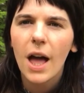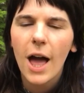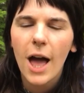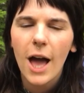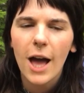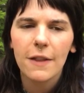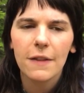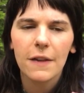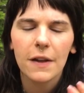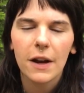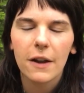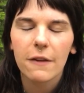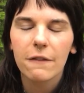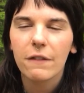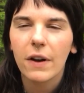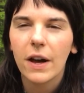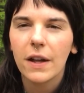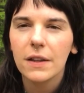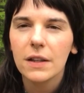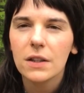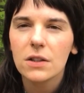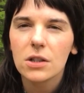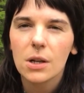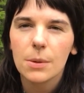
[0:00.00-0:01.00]
And then I
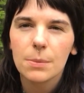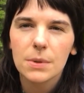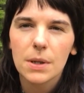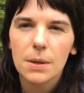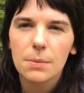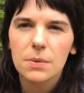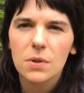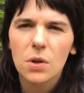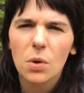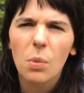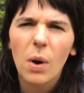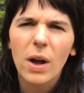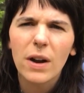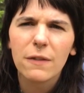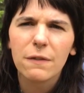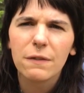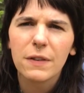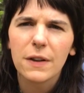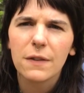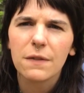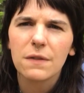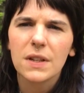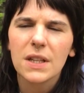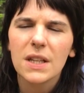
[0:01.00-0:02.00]
finally jumped up to
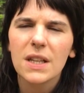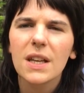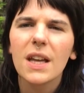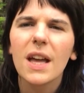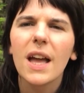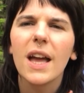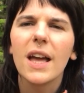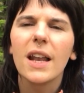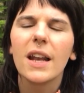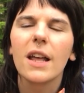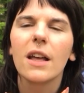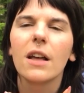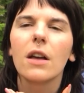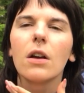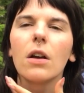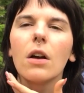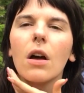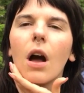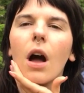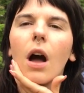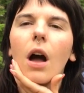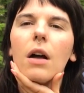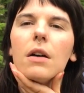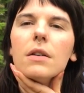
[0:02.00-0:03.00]
150 and it
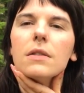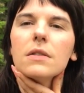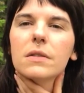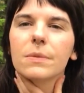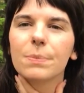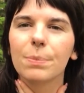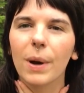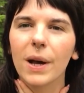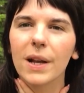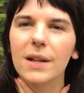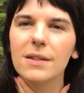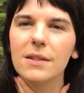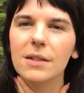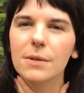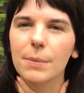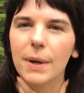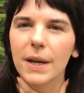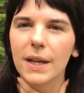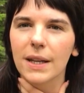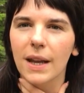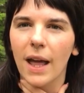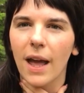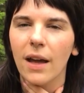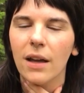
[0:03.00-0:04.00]
spread to
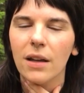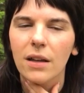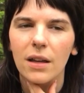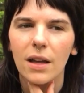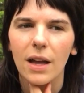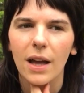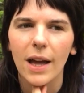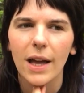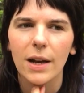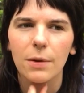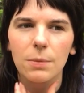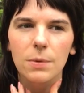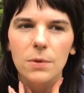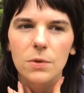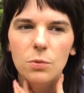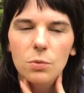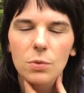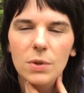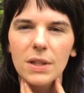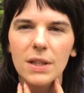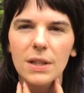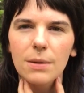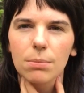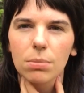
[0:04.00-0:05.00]
my neck and was
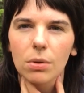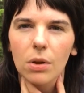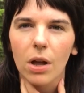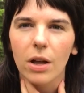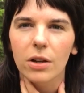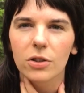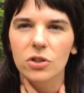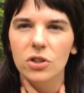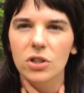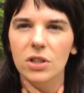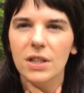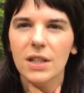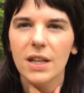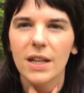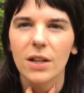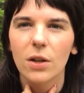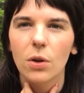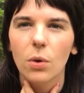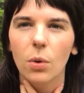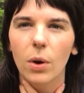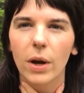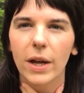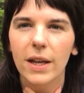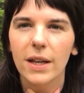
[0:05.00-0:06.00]
really blotchy and
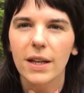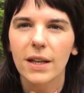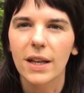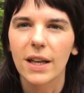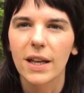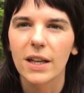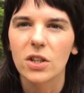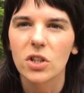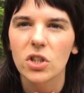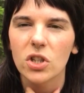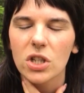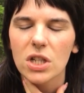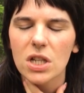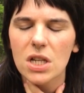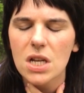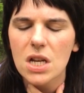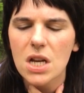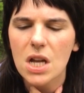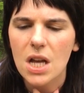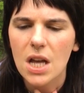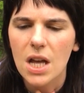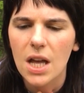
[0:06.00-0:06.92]
quite itchy.